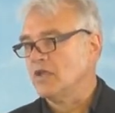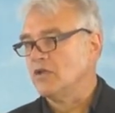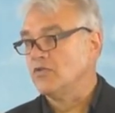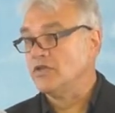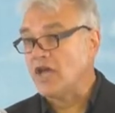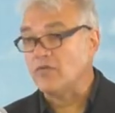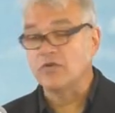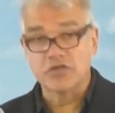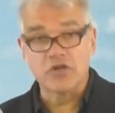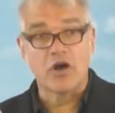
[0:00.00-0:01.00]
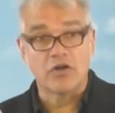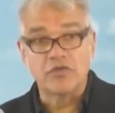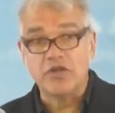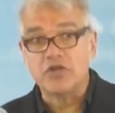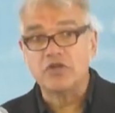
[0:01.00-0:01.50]
You know, the devil is
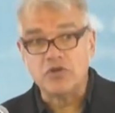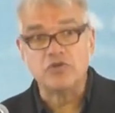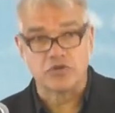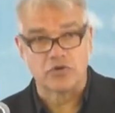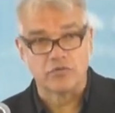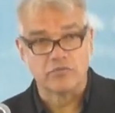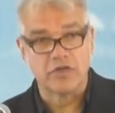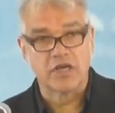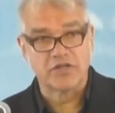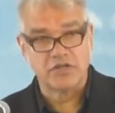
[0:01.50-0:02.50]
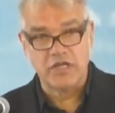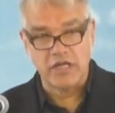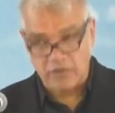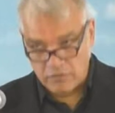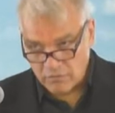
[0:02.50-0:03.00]
called the accuser because
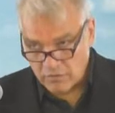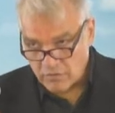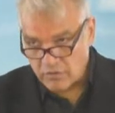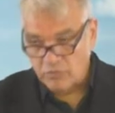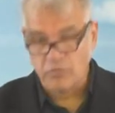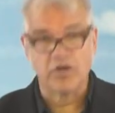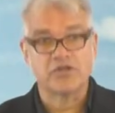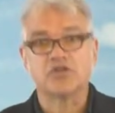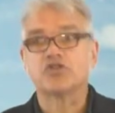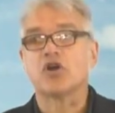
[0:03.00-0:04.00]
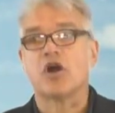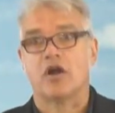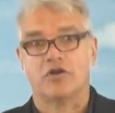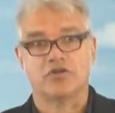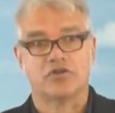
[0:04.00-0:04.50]
he brings a
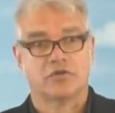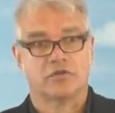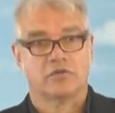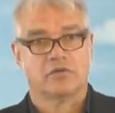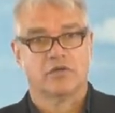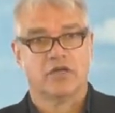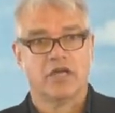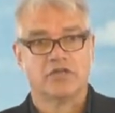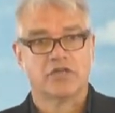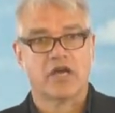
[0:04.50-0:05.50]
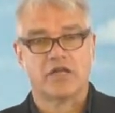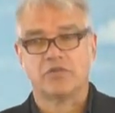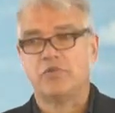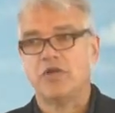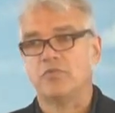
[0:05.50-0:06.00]
charge against
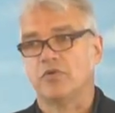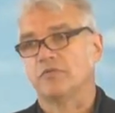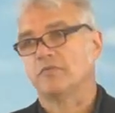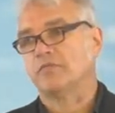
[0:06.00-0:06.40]
God's people.